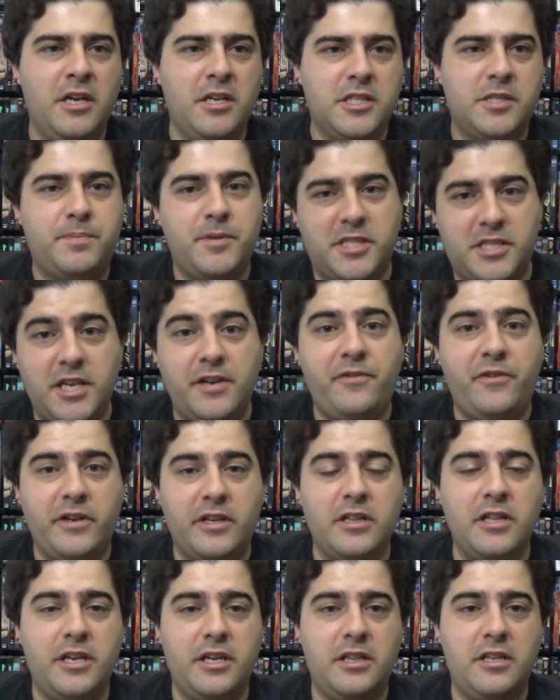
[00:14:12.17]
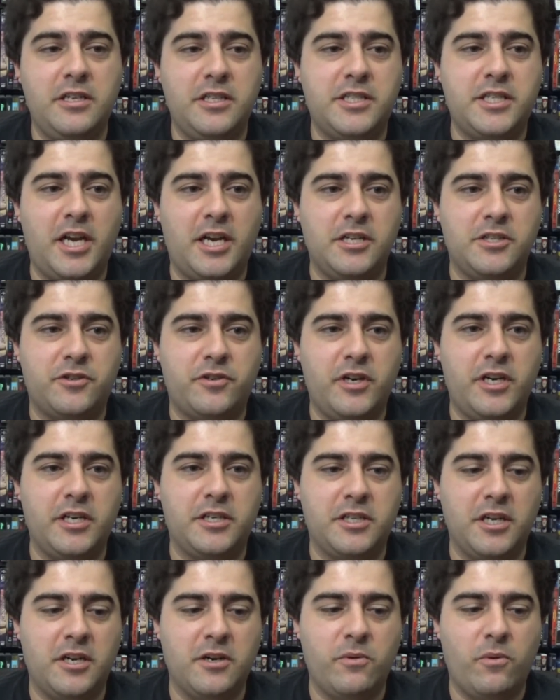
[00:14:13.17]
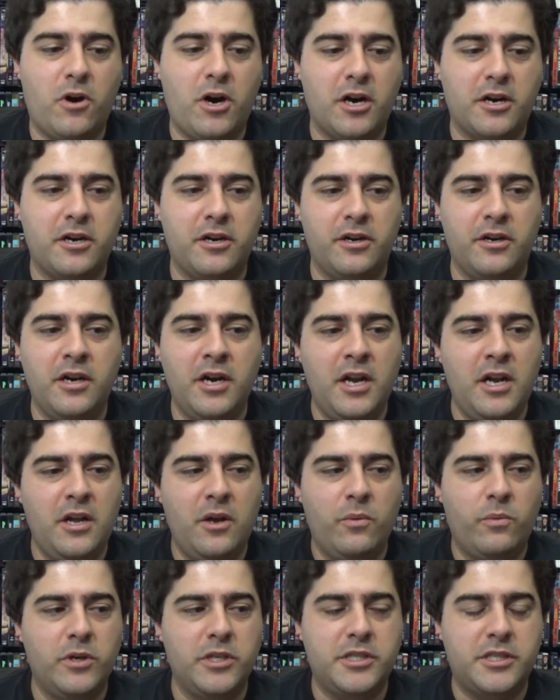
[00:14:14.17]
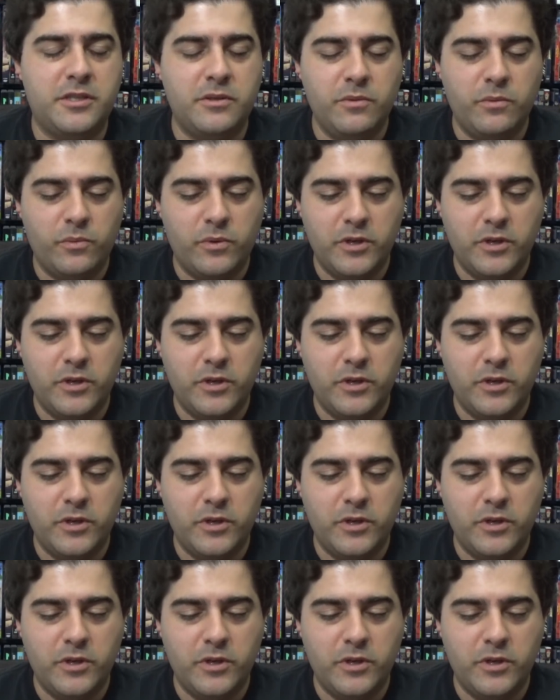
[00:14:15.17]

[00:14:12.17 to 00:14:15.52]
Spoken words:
specifically the Nostalgia Critic Doug Walker, was